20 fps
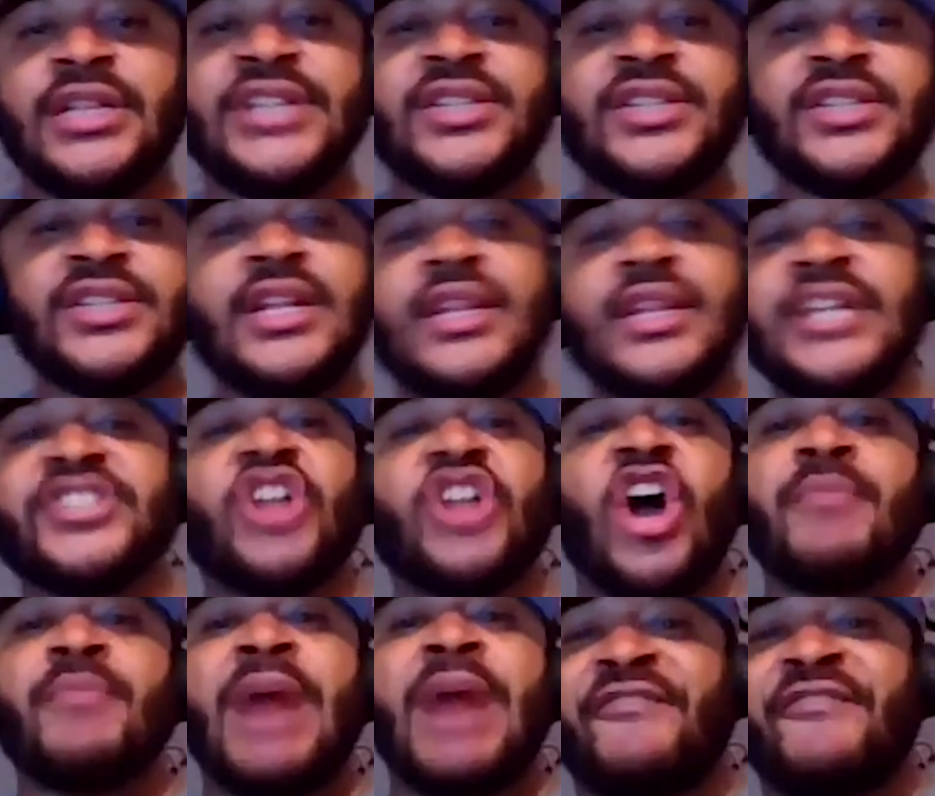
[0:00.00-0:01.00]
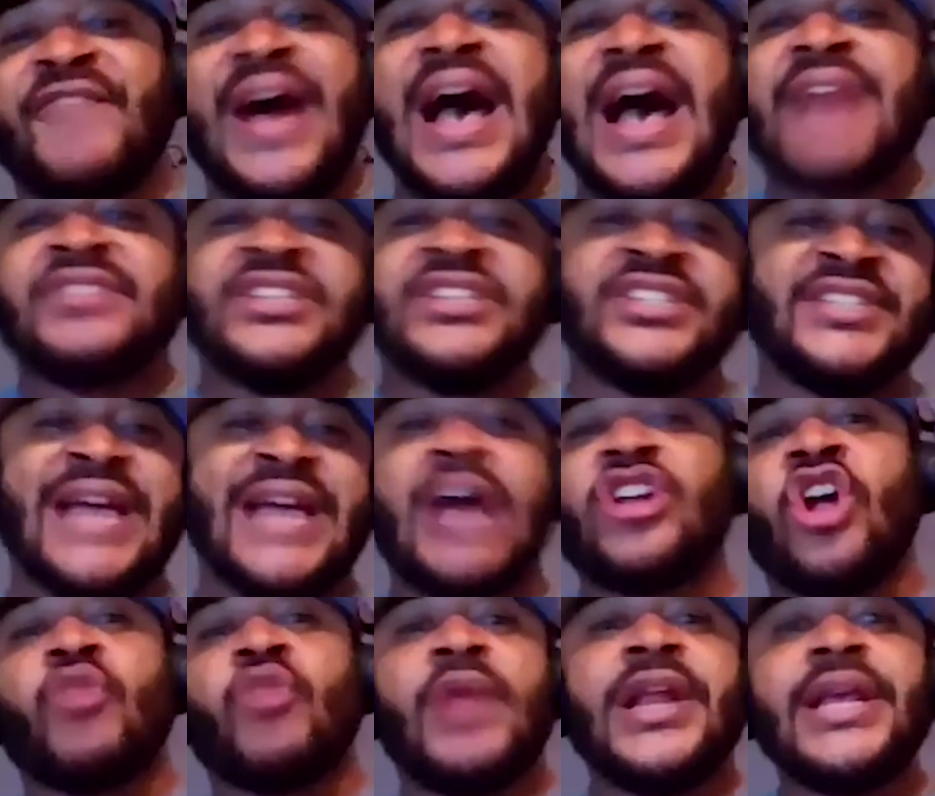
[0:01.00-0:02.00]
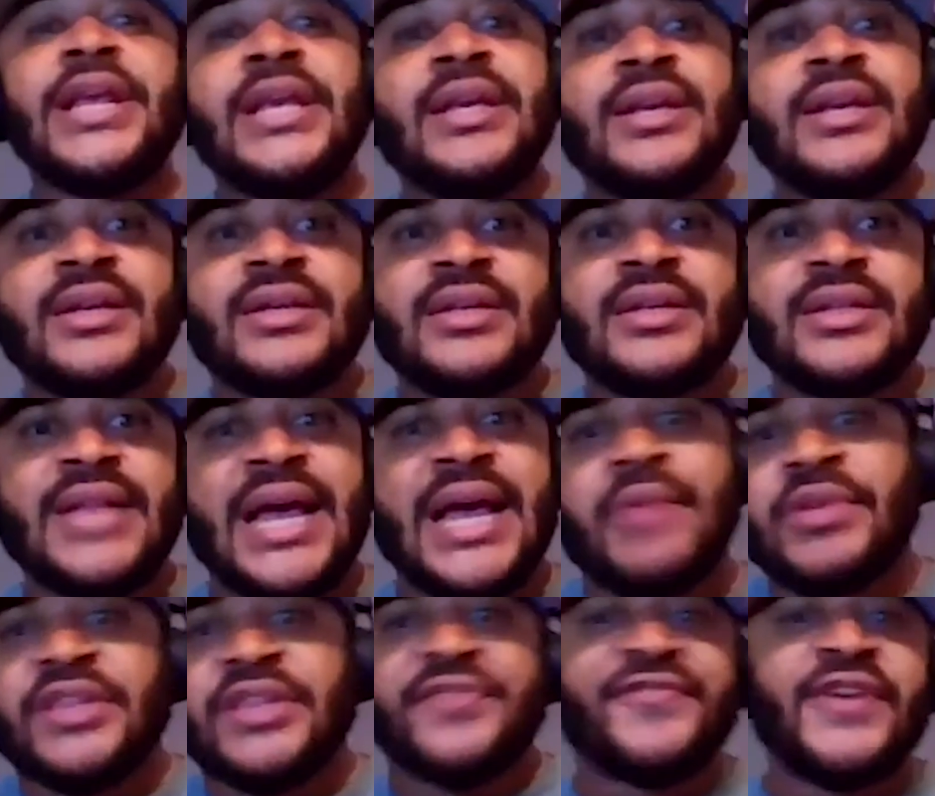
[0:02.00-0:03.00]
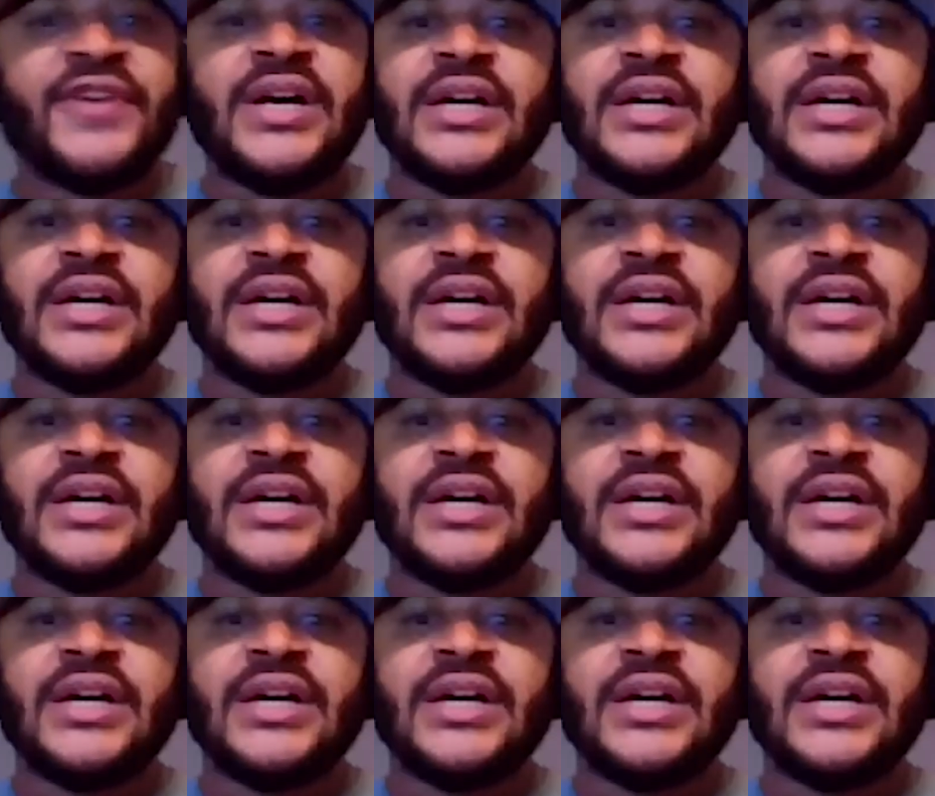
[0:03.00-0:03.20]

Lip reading: let's talk about 5 since it's out already. What the fuck?